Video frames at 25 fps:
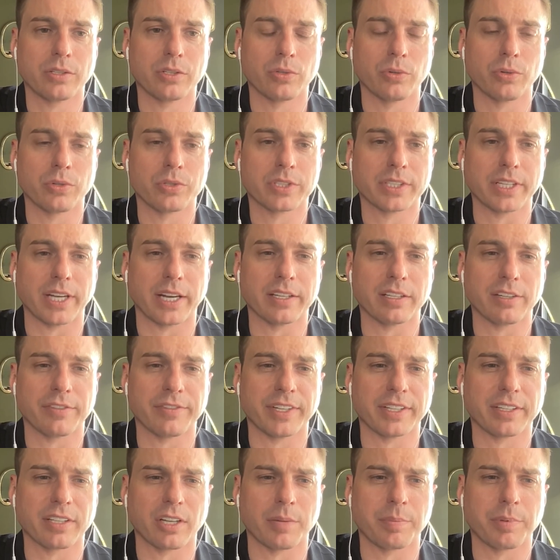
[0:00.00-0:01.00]
those kind of
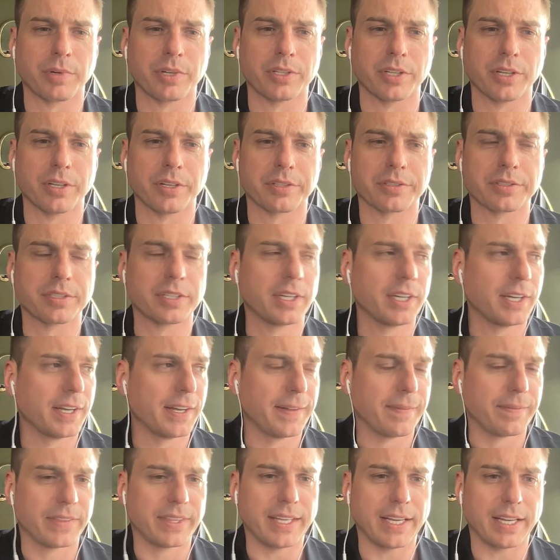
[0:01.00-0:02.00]

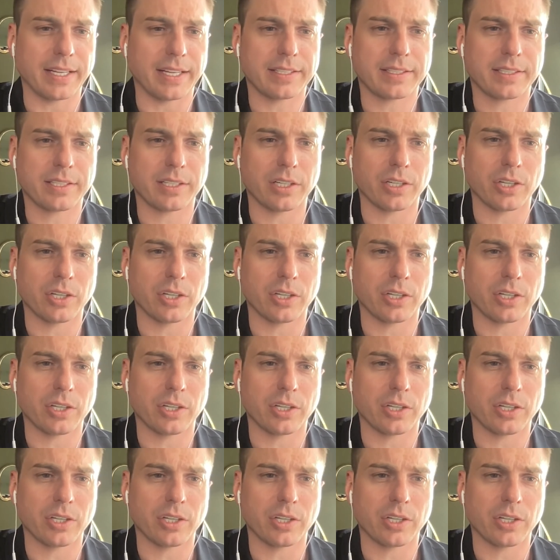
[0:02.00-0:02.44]
entrepreneurs that